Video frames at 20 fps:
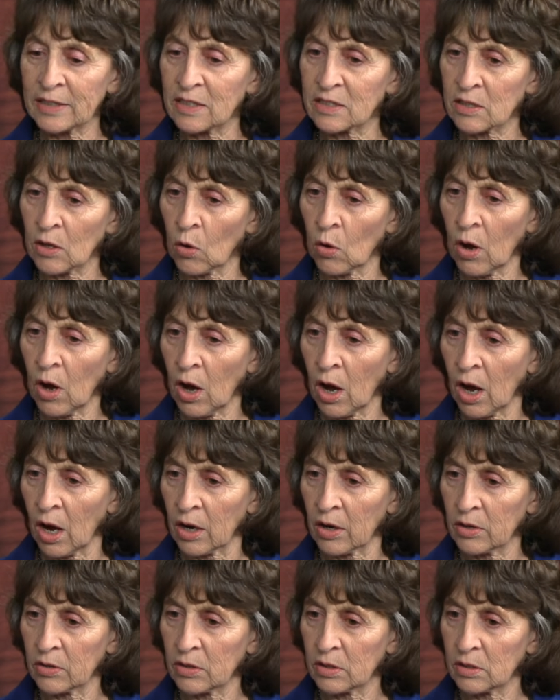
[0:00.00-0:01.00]
so
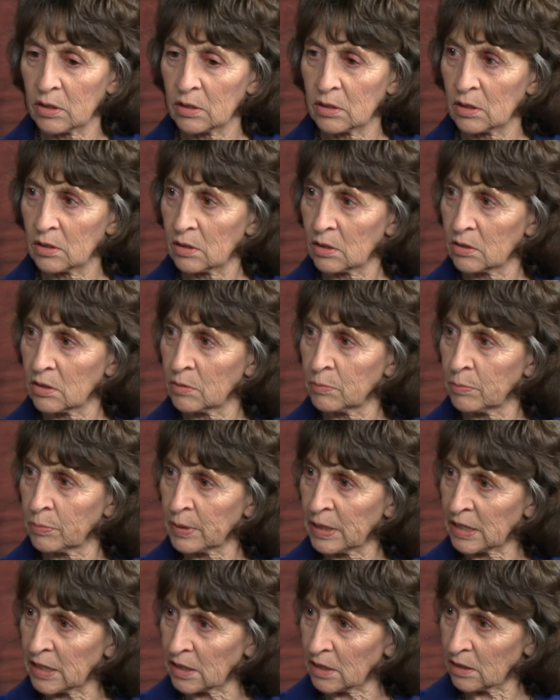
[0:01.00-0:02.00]
hard to
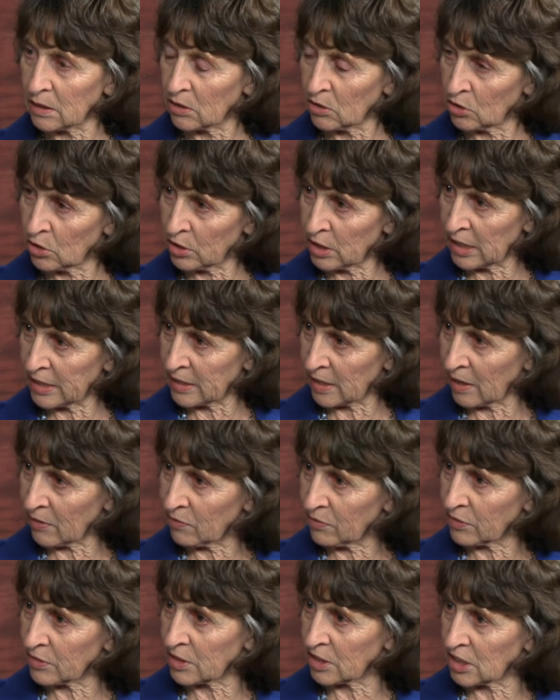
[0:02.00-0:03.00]
be good enough
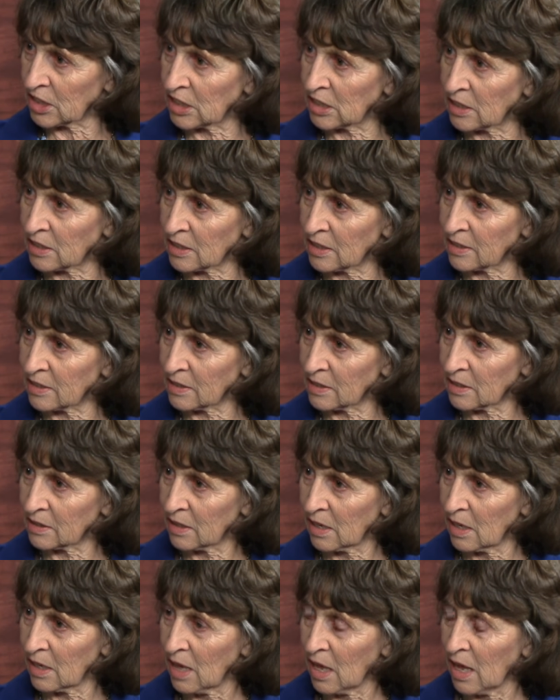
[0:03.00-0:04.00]
for Jesus.
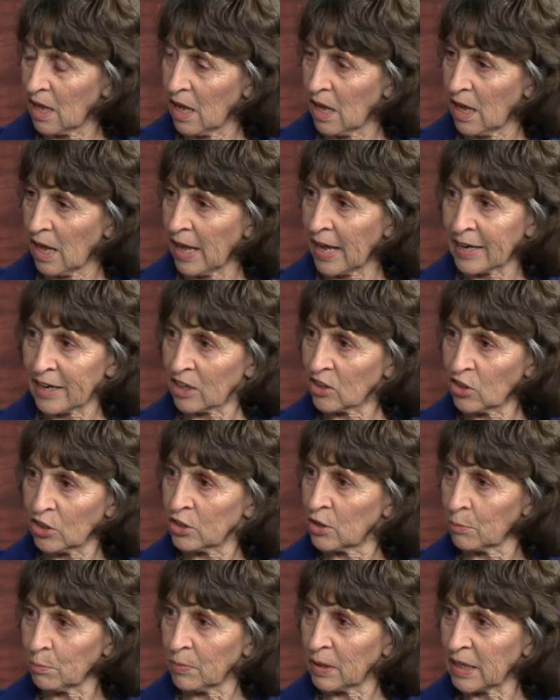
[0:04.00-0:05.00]
Yeah. And I
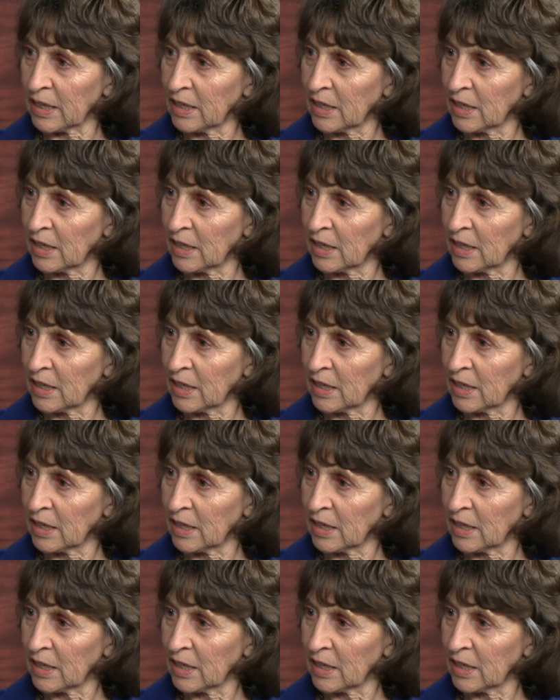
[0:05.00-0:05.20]
couldn't be.